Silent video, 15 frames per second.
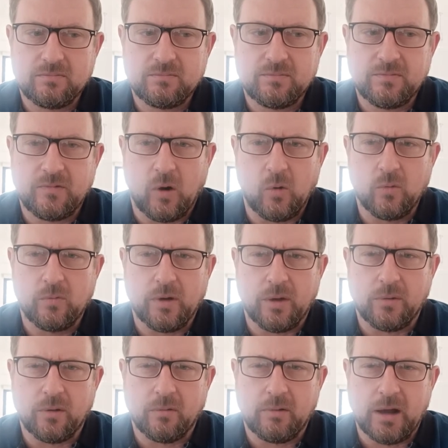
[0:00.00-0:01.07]
Volvo
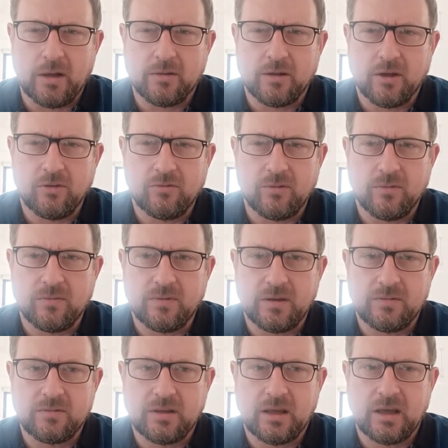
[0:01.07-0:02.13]
are around
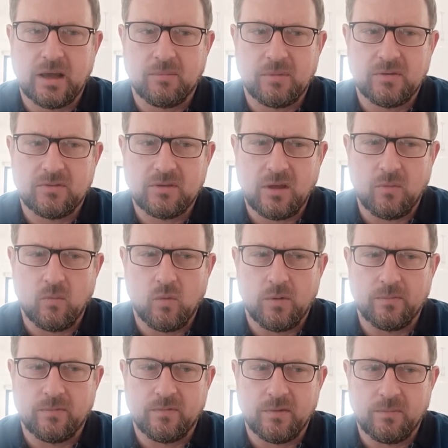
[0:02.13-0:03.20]
150, and we've done
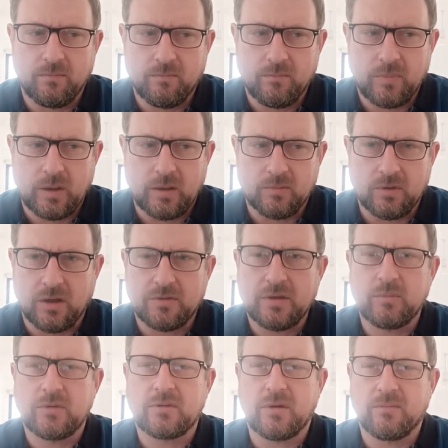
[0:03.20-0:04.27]
one for BMW. I
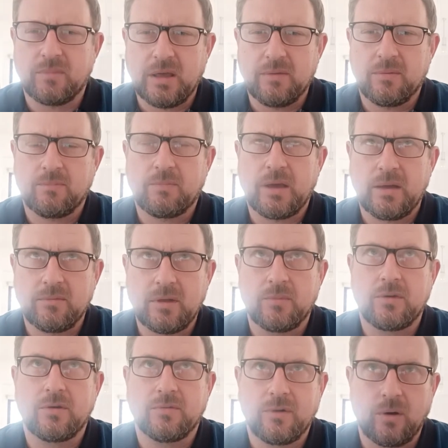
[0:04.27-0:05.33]
think we've done
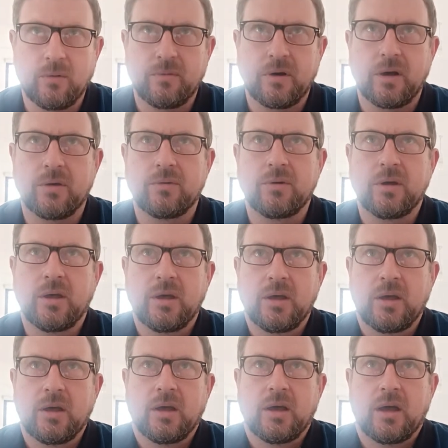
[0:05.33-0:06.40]
BMW, Volvo
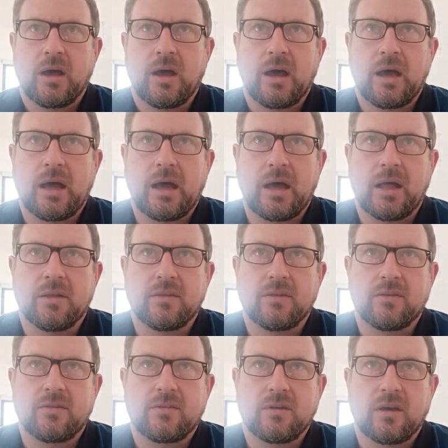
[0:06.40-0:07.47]

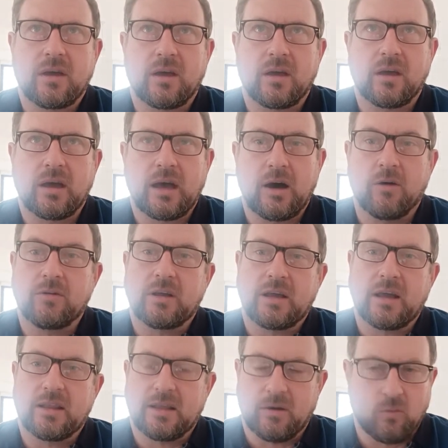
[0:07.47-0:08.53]
and
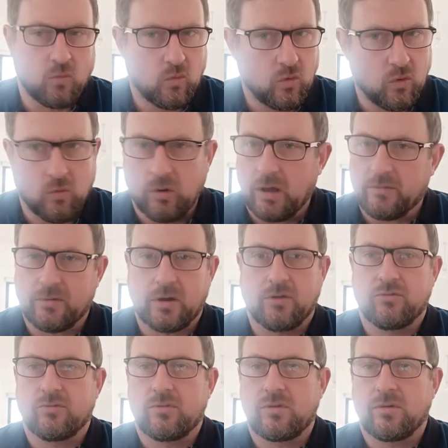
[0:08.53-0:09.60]
Audi, and they're all over
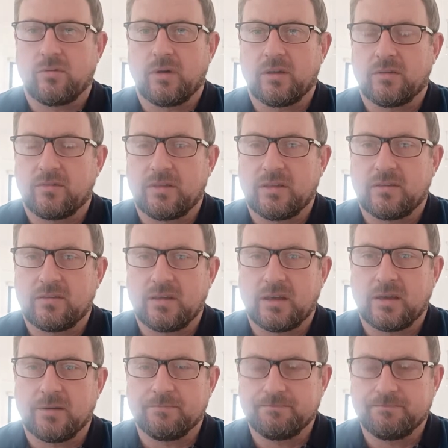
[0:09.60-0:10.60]
100 euros for this sticker.